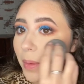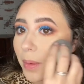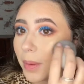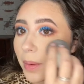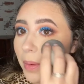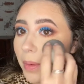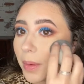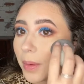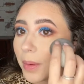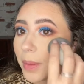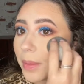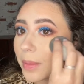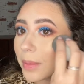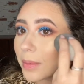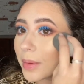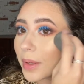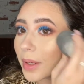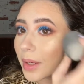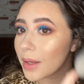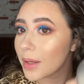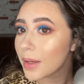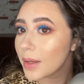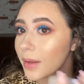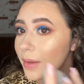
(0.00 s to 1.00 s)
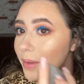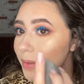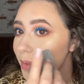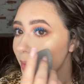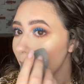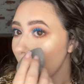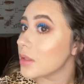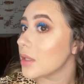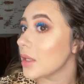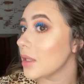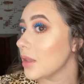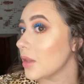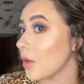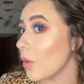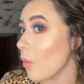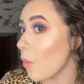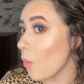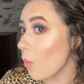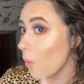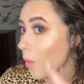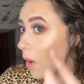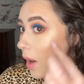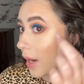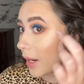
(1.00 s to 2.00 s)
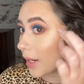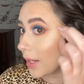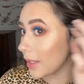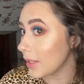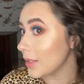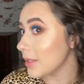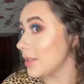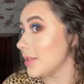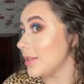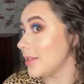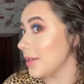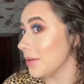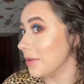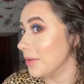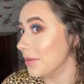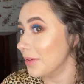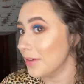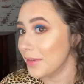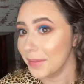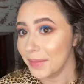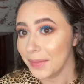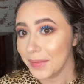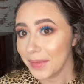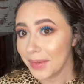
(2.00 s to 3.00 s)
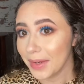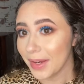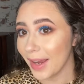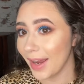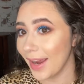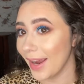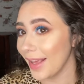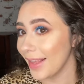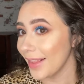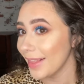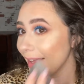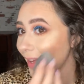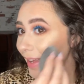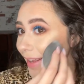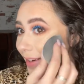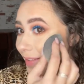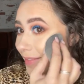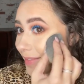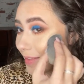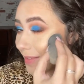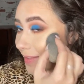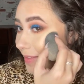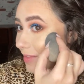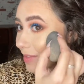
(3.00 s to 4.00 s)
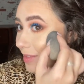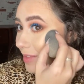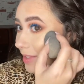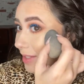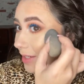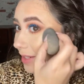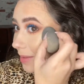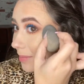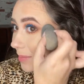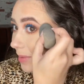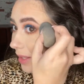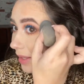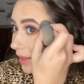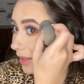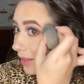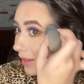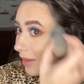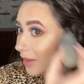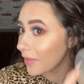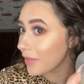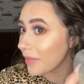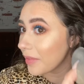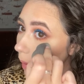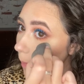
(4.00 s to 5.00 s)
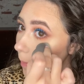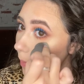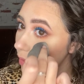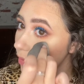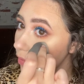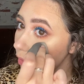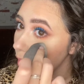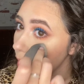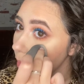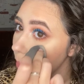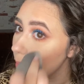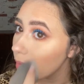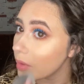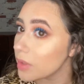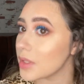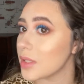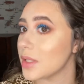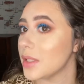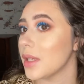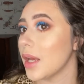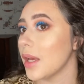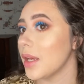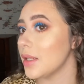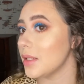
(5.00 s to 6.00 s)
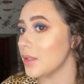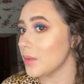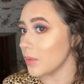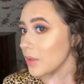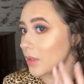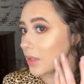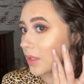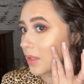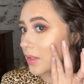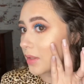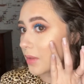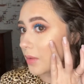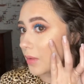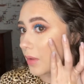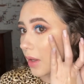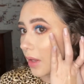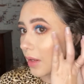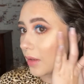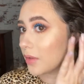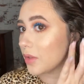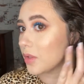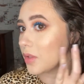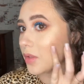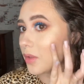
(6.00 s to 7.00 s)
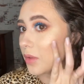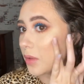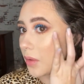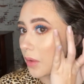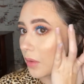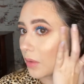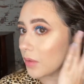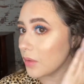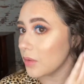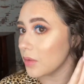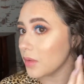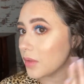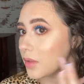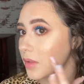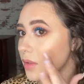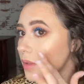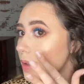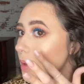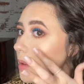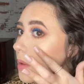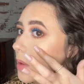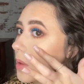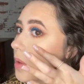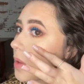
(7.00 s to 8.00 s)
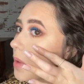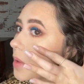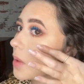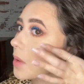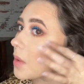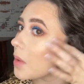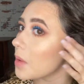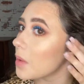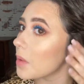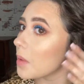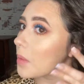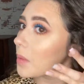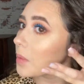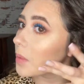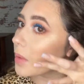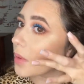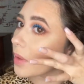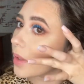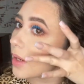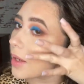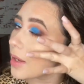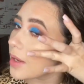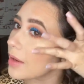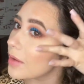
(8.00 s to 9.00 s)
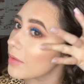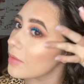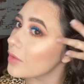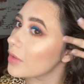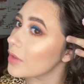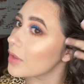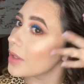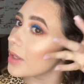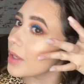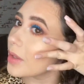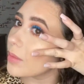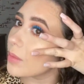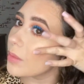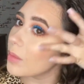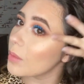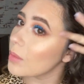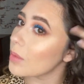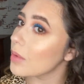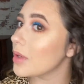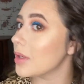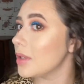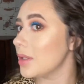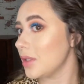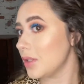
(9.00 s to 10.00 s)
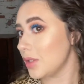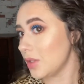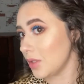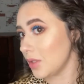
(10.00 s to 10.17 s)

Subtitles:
Oh my gosh, it's like the whitest highlight I've ever seen in my life. Can't be very precise with this, so it kind of just goes wherever it wants